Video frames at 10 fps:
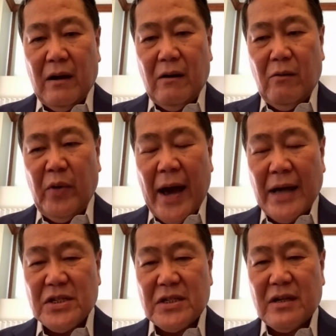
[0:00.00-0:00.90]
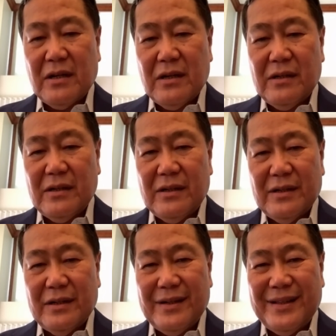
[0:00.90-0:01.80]
we ask
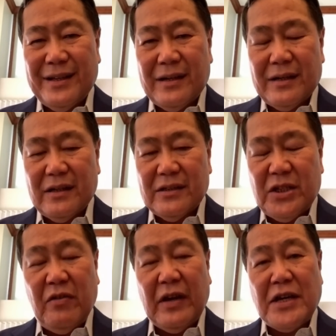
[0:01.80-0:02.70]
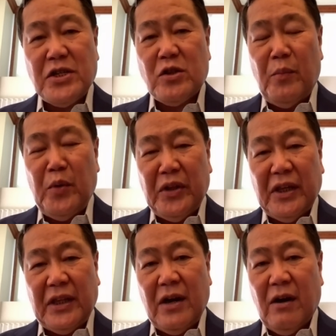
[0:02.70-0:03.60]
the civilized
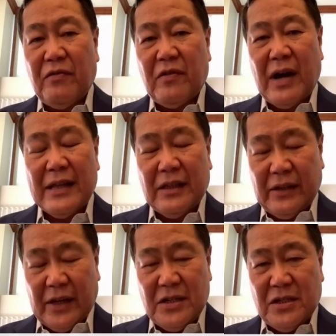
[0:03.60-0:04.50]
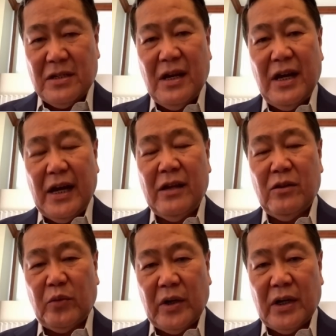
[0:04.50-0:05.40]
community of countries in the
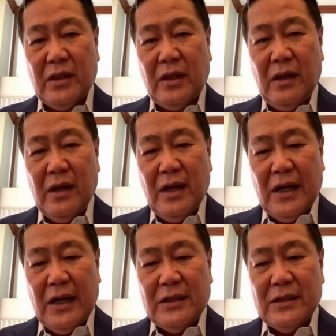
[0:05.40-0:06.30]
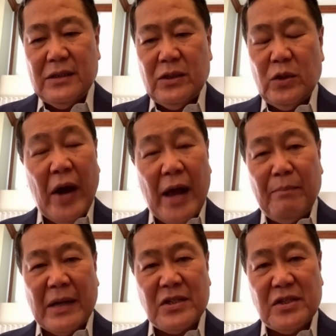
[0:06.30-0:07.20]
world to help
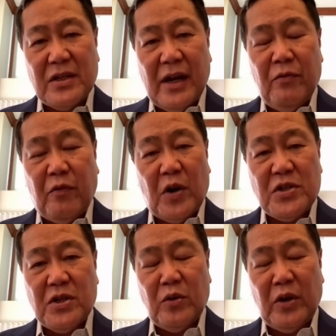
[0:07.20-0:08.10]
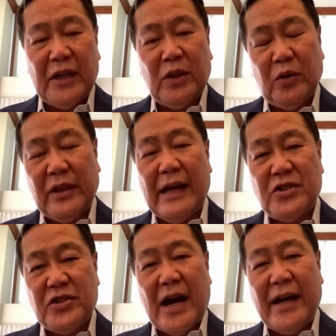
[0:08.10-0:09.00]
us enforce the ruling, to tell
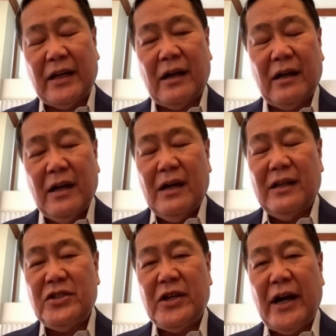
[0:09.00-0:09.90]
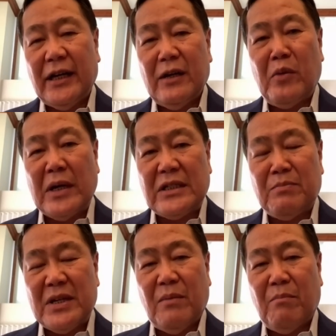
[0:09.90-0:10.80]
China that China
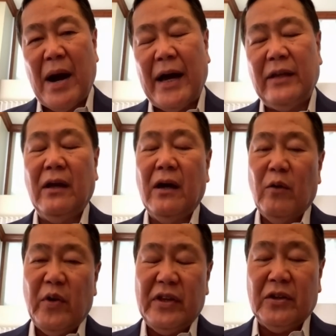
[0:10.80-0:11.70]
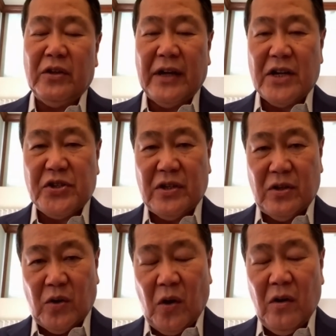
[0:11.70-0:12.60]
must abide with international
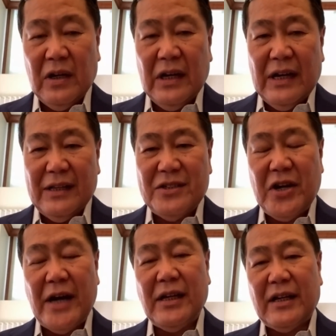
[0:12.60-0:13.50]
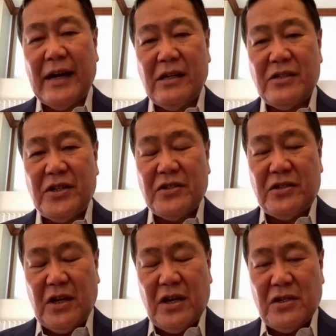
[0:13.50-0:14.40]
law, that China cannot just
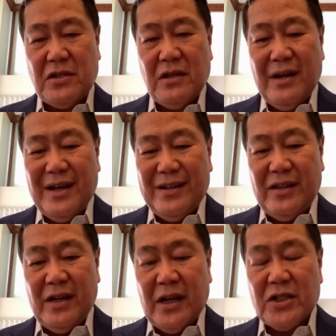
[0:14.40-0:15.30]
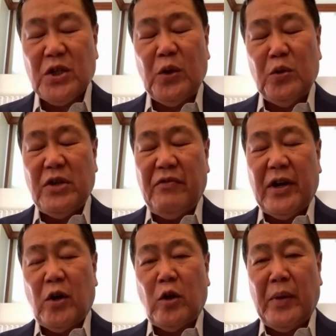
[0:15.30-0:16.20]
seize the exclusive
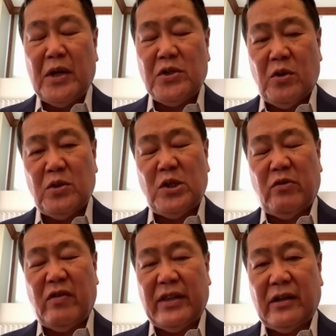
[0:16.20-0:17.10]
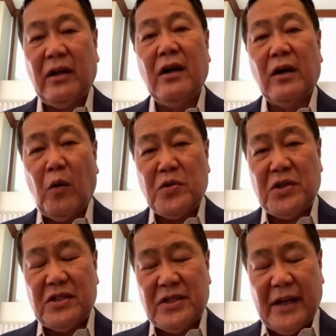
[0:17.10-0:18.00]
economic zones of other coastal
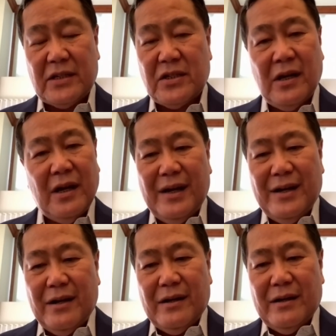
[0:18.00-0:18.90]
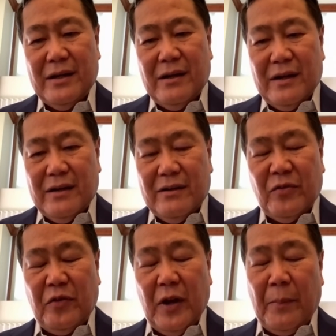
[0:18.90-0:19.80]
states. The
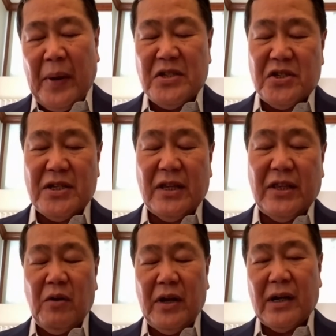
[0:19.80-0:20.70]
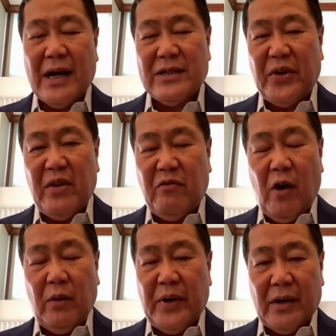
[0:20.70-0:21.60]
Philippines is not the country
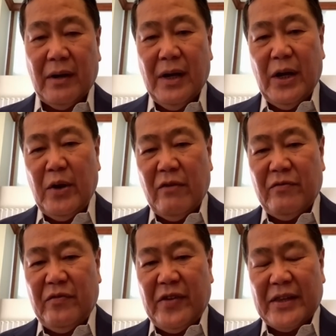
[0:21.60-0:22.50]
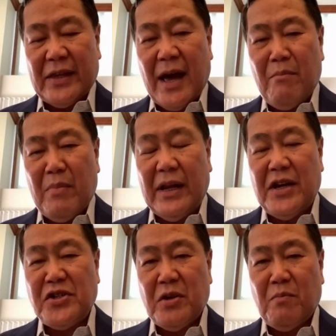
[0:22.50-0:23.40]
involved here. You have Vietnam,
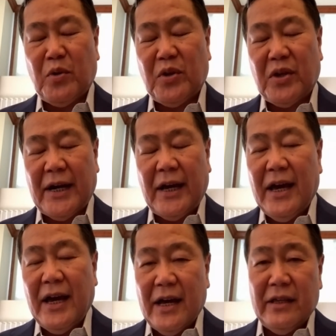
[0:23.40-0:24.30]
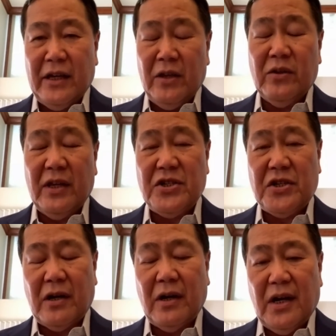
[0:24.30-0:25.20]
Malaysia, Brunei, and Indonesia.
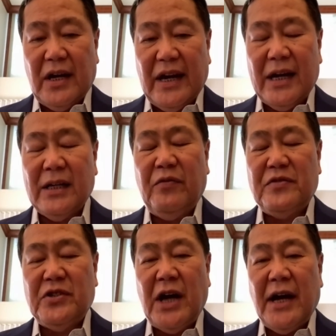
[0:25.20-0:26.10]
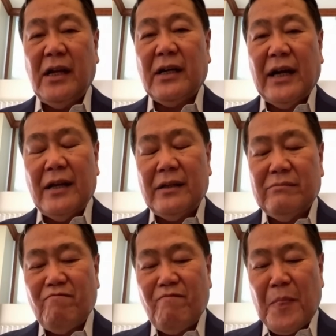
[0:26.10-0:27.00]
And if China can
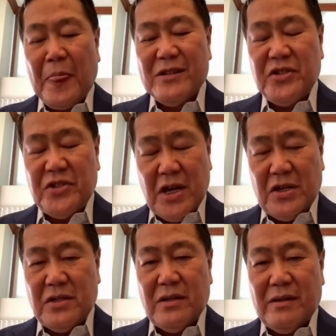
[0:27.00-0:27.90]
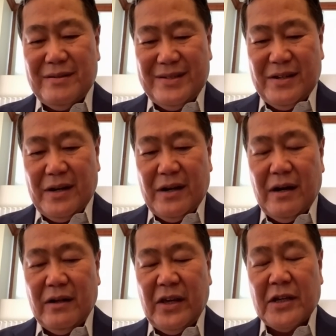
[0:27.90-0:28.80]
seize
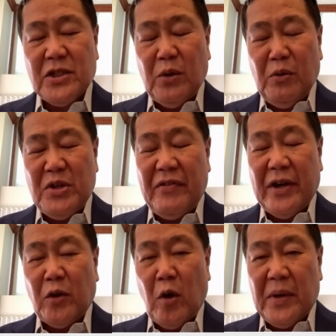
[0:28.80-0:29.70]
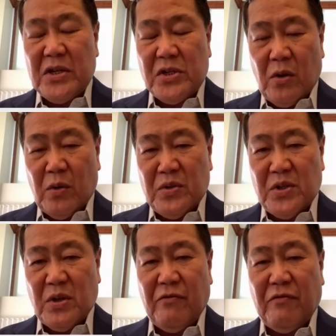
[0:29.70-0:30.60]
the exclusive economic zones
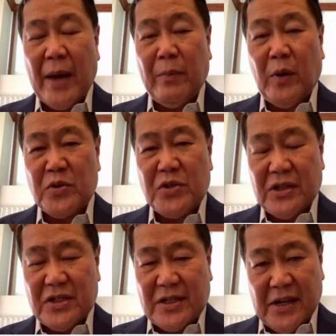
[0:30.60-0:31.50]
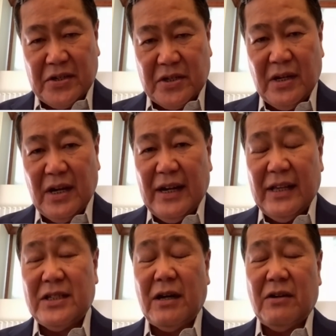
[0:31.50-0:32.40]
of 5 coastal states in the
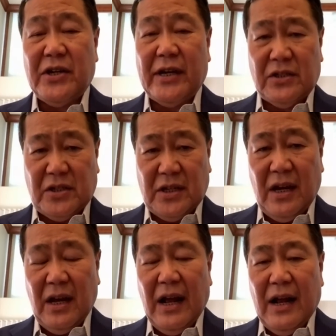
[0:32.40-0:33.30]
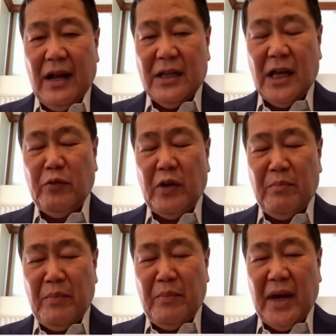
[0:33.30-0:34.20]
South China Sea, that will
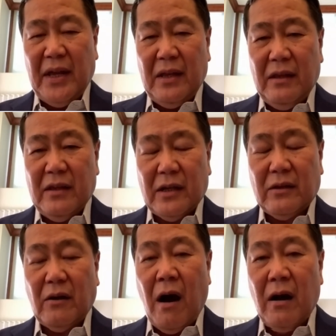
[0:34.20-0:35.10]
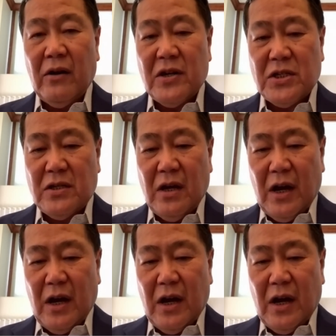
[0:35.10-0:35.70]
mean that UNCLOS will